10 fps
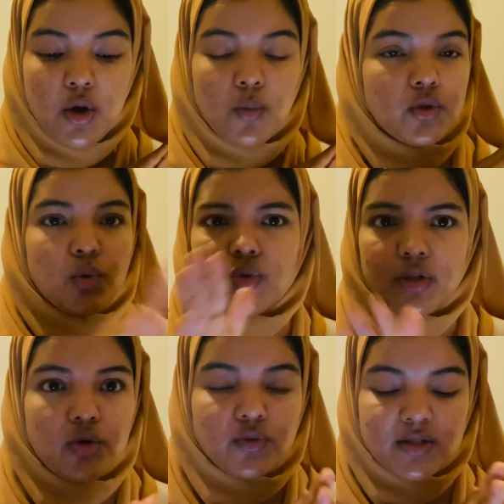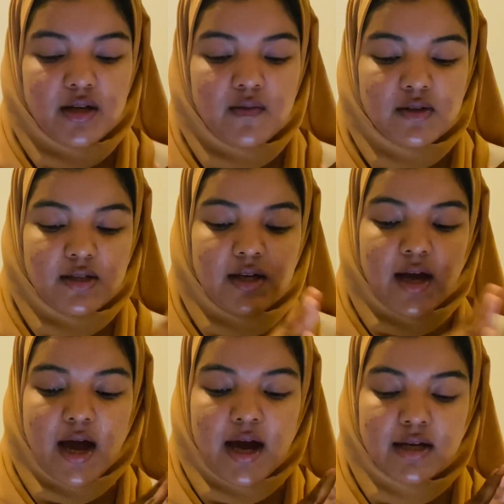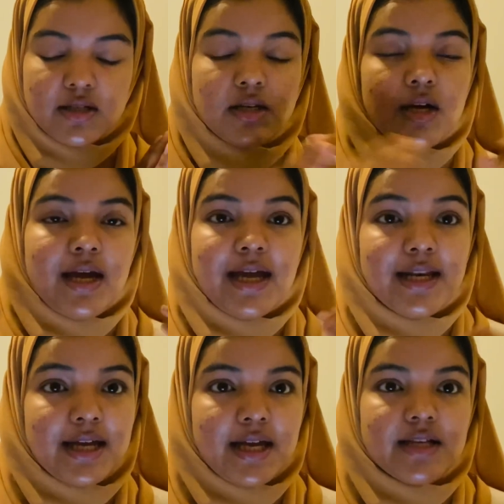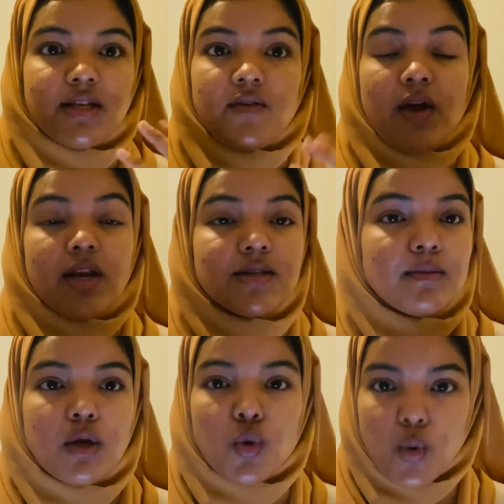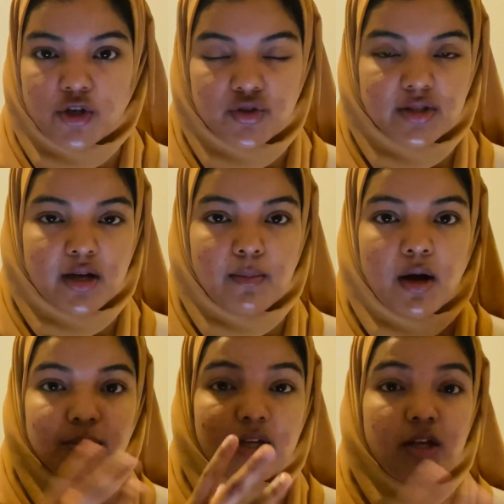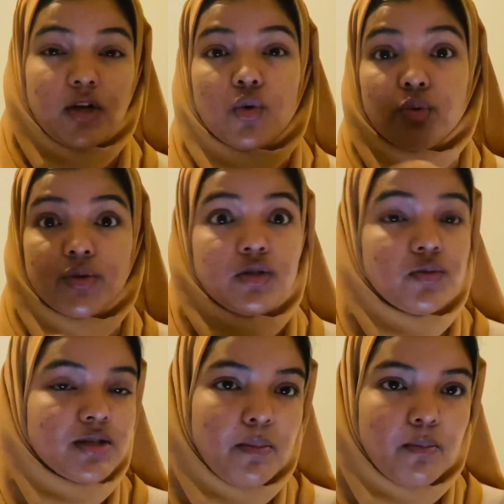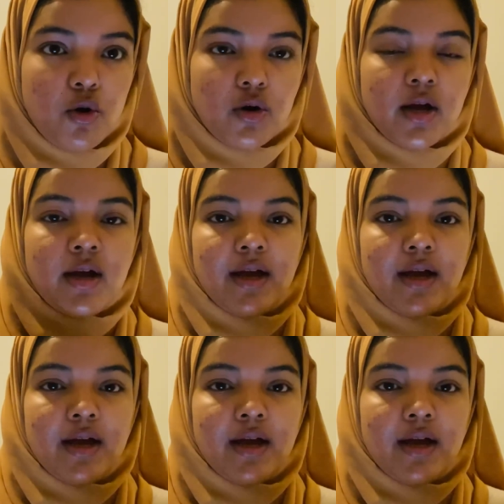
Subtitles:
with all the notes and everything, and in case if any similar questions come up, then you can always use that mock,